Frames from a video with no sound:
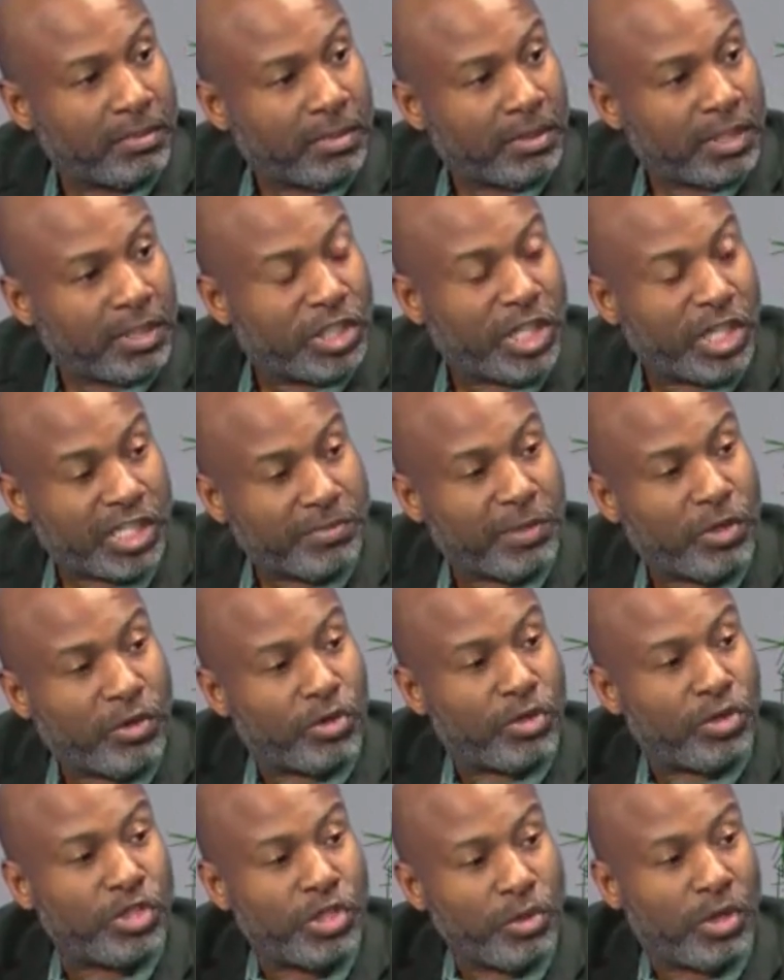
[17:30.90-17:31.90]
Just
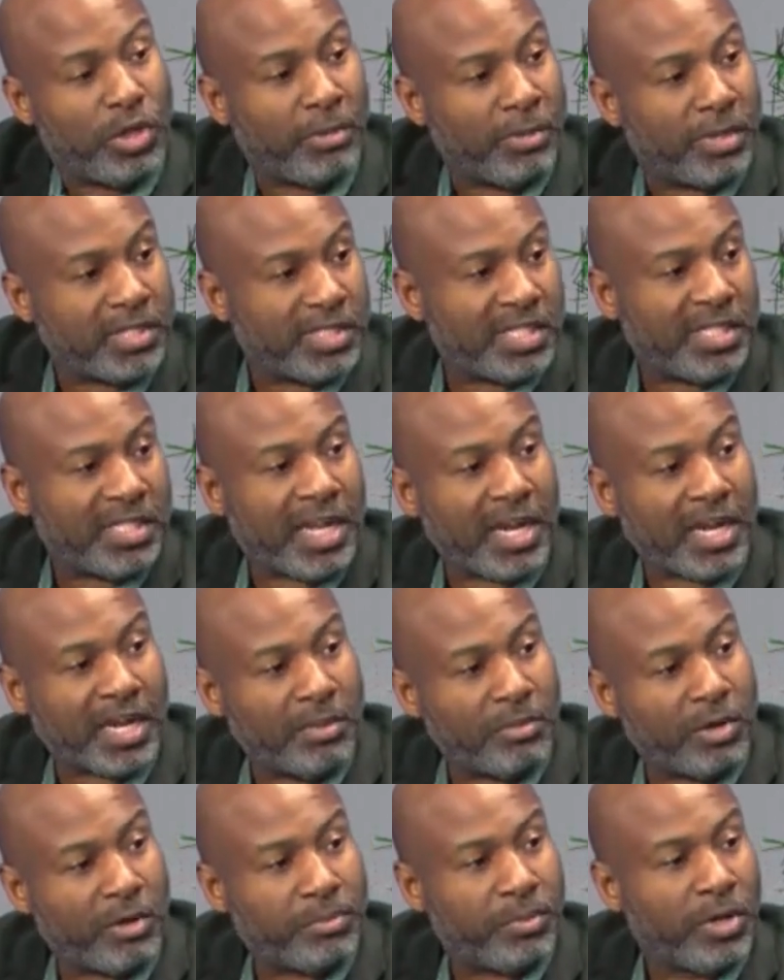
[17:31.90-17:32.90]
because you come and snag
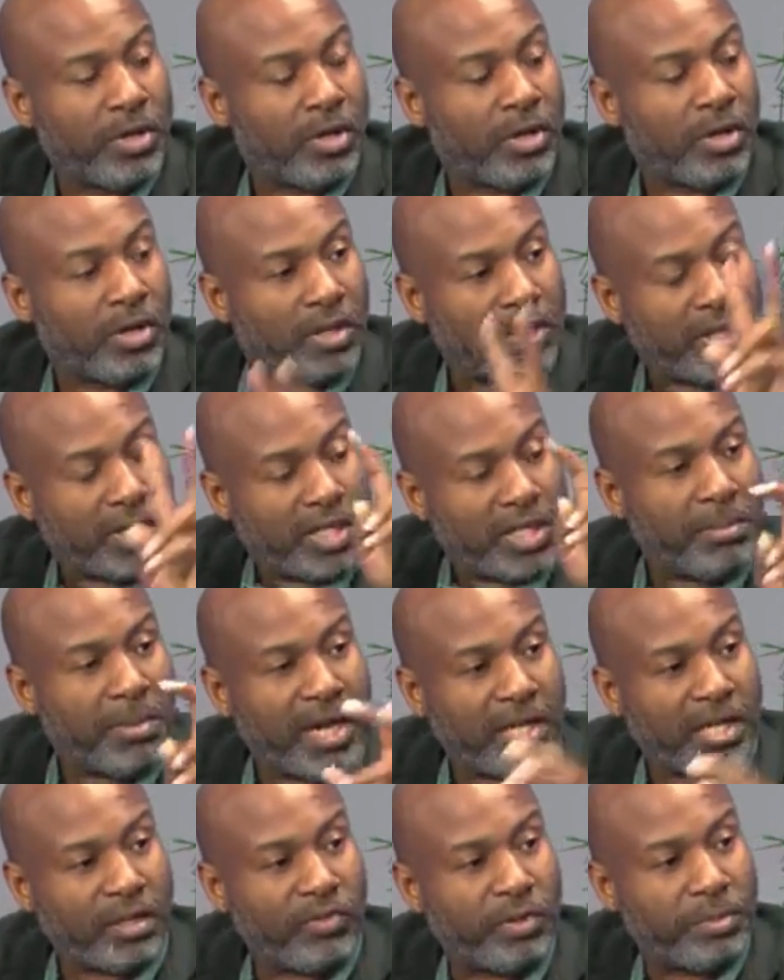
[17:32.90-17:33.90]
them up under the
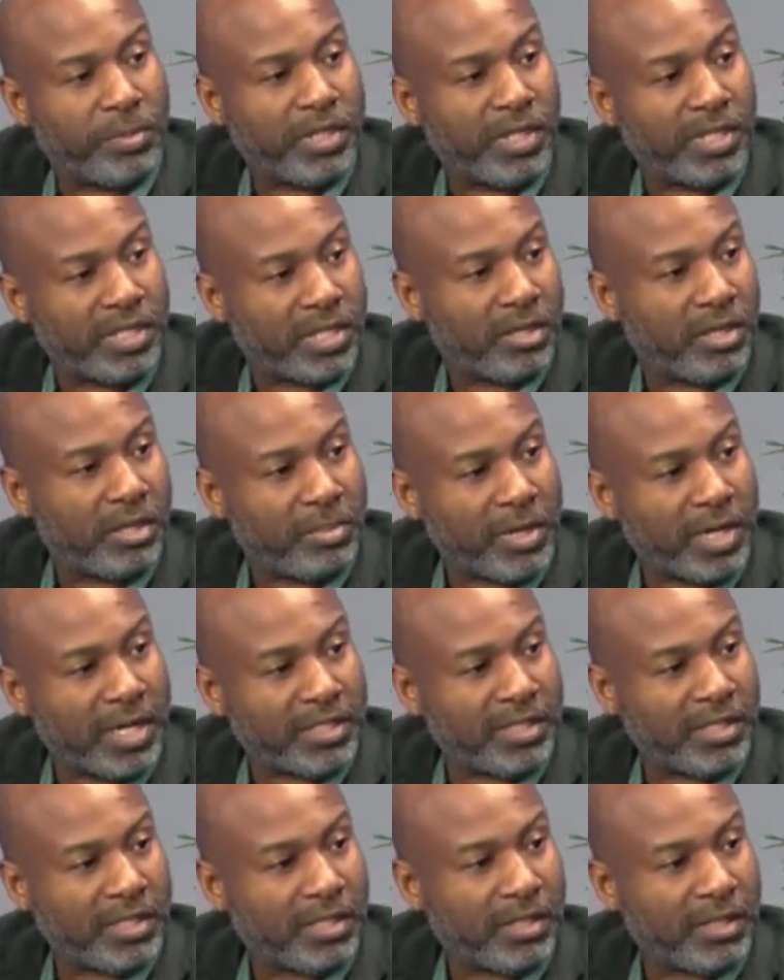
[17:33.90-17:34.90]
banner of a political
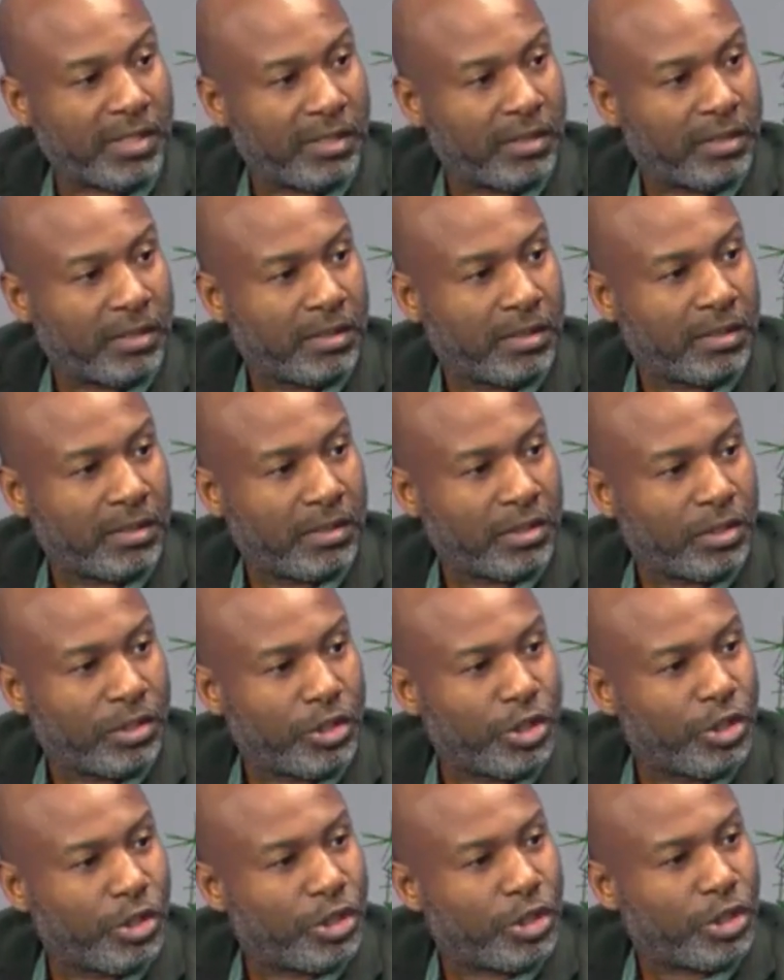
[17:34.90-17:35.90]
party,
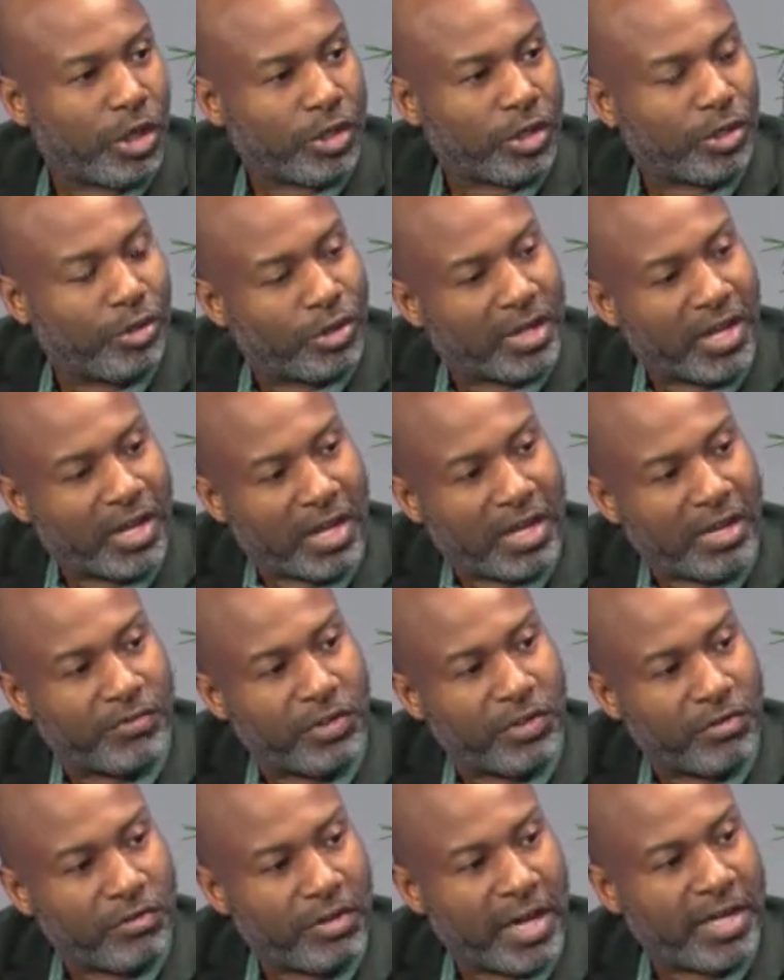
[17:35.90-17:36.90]
you're not going to have
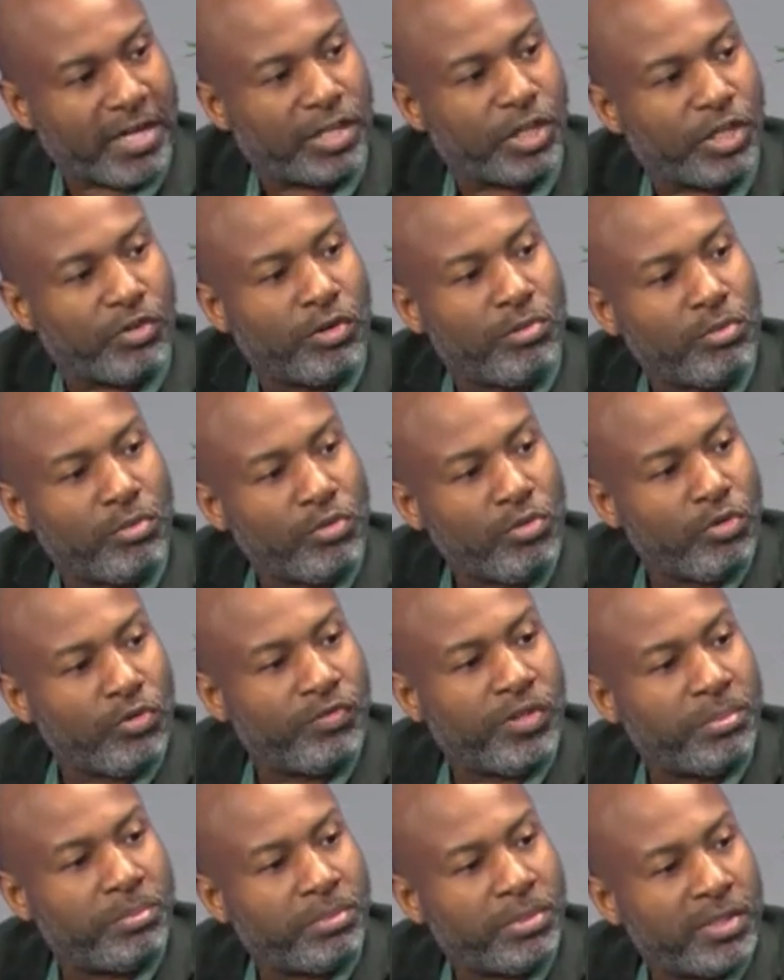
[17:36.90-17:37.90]
the right to
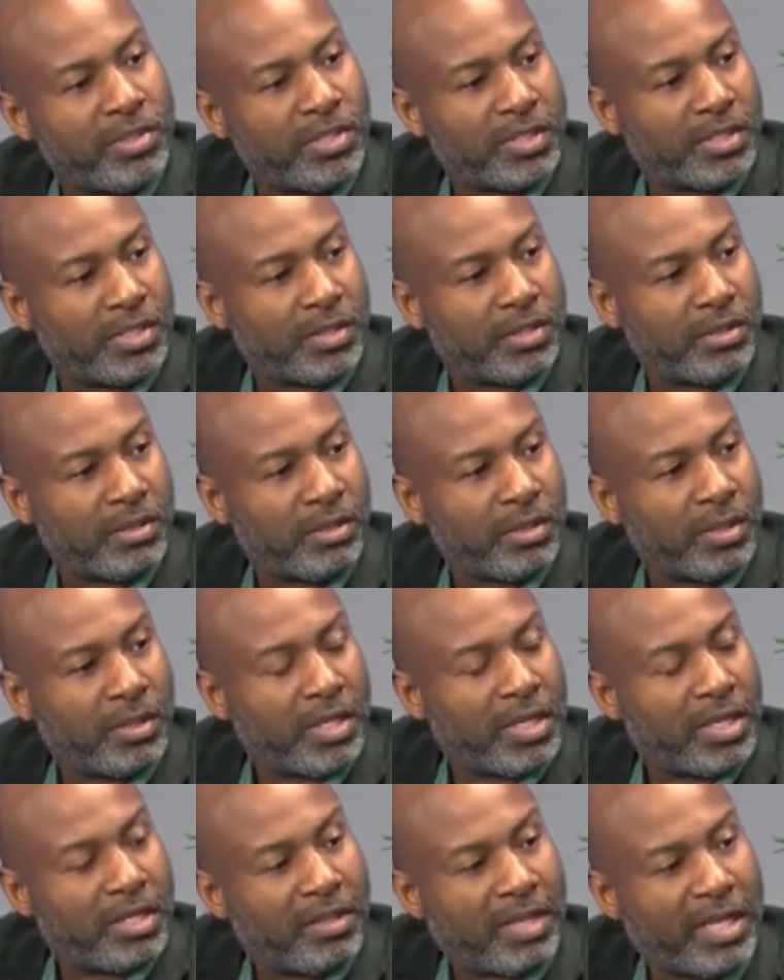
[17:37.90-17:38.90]
remove the person
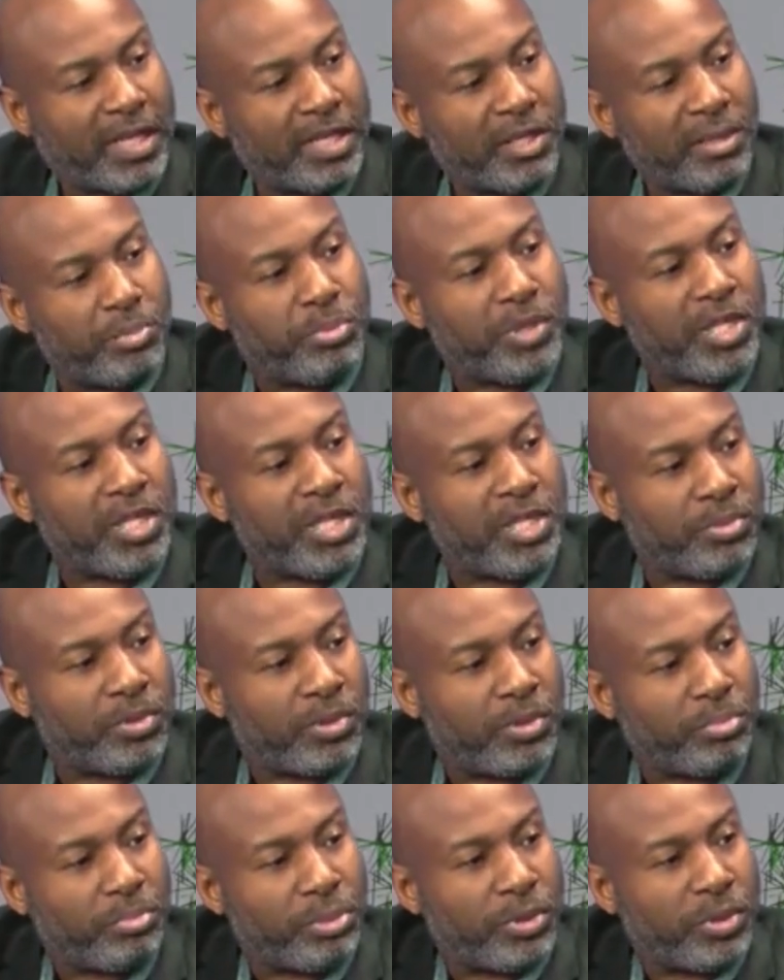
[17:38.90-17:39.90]
that the
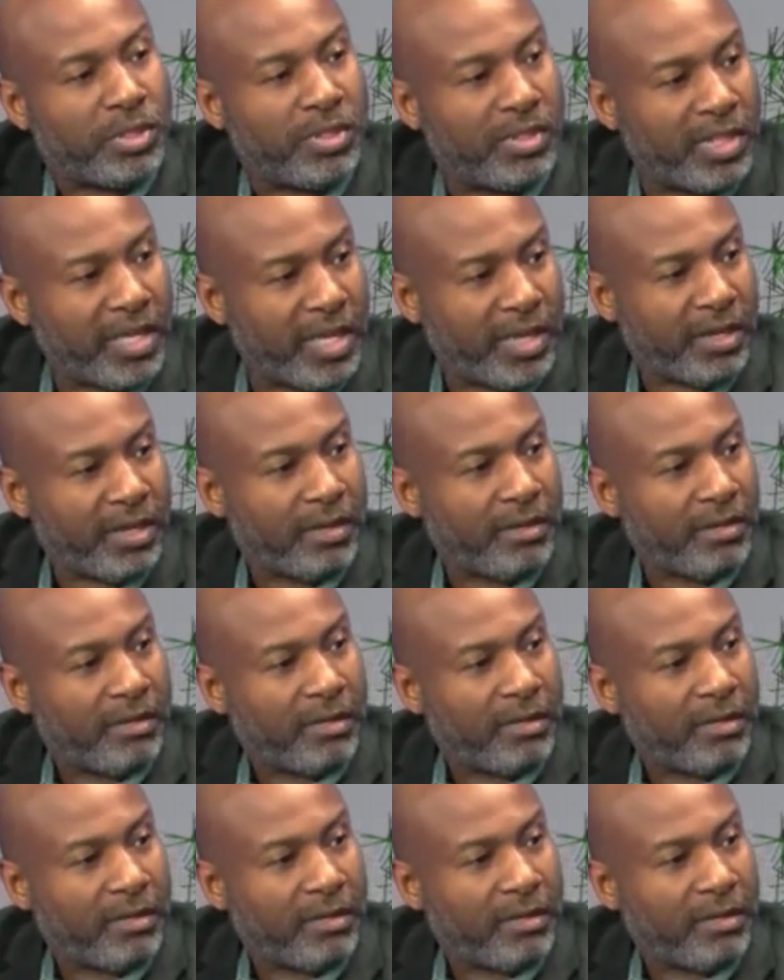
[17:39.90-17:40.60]
people put there.